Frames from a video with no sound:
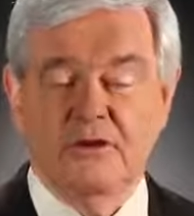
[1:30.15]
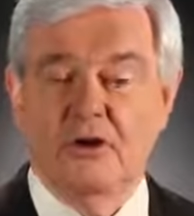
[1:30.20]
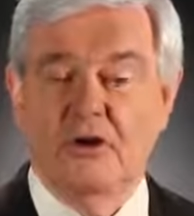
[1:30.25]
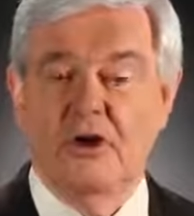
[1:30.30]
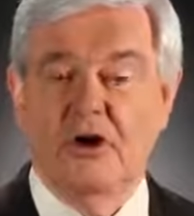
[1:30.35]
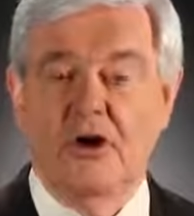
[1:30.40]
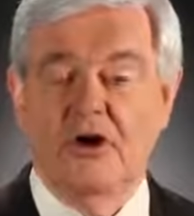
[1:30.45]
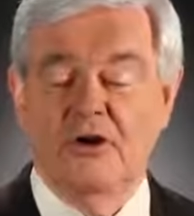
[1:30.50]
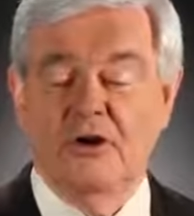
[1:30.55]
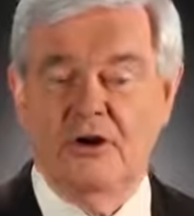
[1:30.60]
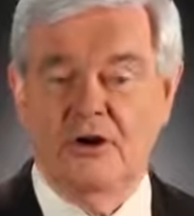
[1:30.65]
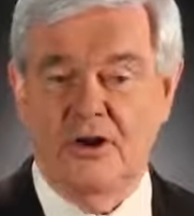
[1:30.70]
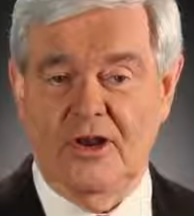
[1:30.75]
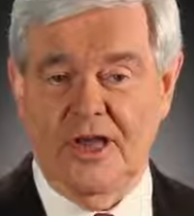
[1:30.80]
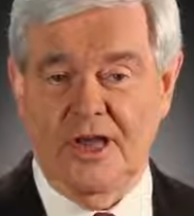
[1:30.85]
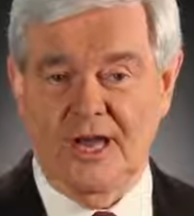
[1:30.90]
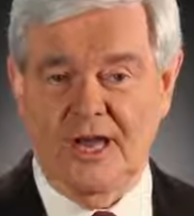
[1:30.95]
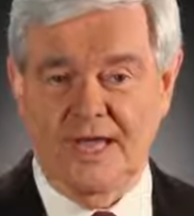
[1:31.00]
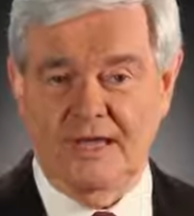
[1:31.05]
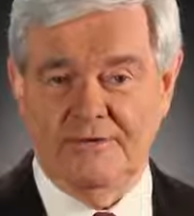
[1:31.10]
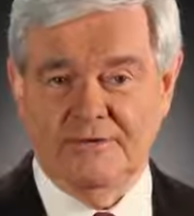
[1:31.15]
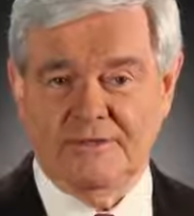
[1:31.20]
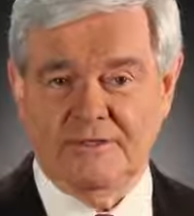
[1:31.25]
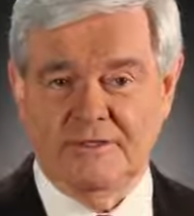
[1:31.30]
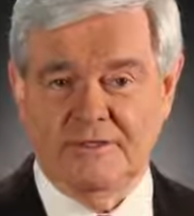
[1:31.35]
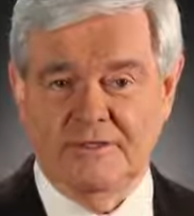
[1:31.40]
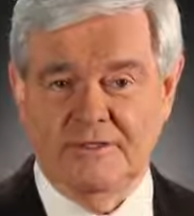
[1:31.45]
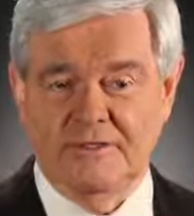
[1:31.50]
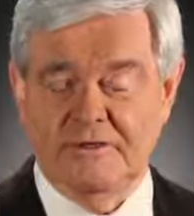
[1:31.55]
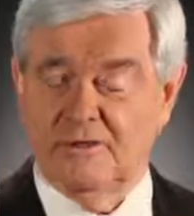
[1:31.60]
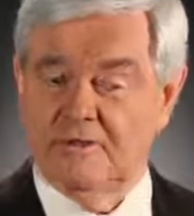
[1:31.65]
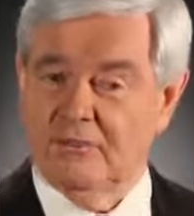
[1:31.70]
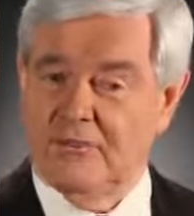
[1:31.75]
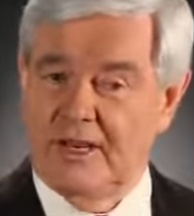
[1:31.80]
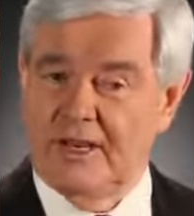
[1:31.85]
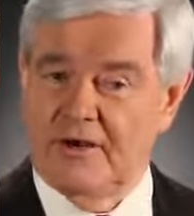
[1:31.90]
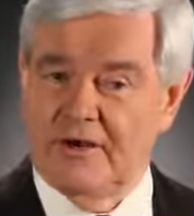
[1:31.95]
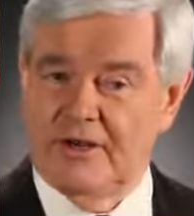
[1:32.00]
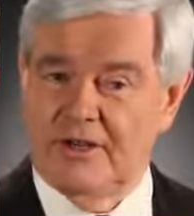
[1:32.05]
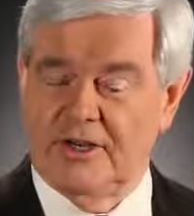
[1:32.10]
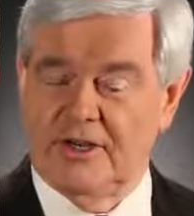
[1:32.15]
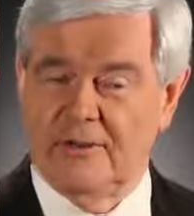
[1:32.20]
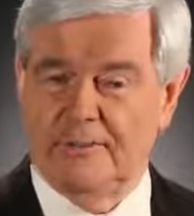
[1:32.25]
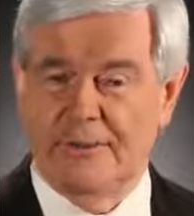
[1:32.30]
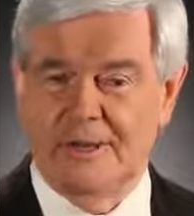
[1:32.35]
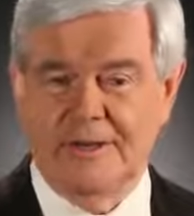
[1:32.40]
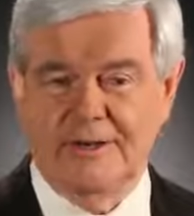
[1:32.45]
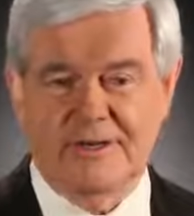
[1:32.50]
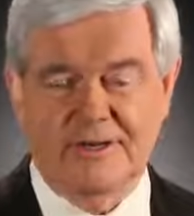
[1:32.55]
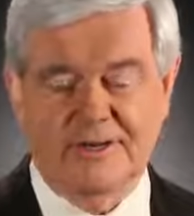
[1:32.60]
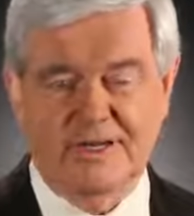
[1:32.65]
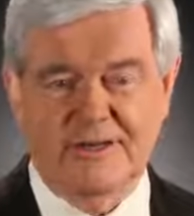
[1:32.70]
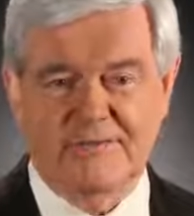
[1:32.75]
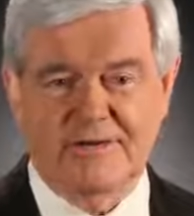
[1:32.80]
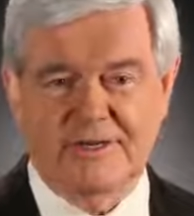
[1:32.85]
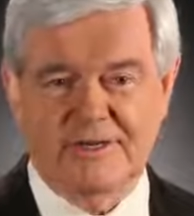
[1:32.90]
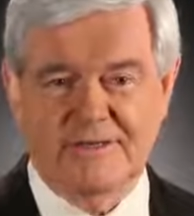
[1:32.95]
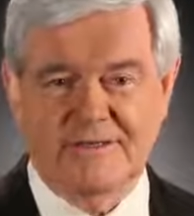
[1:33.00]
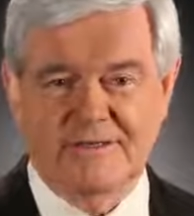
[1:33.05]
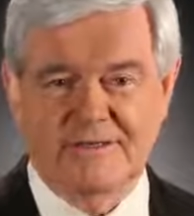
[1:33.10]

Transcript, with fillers: longer lives, greater independent living,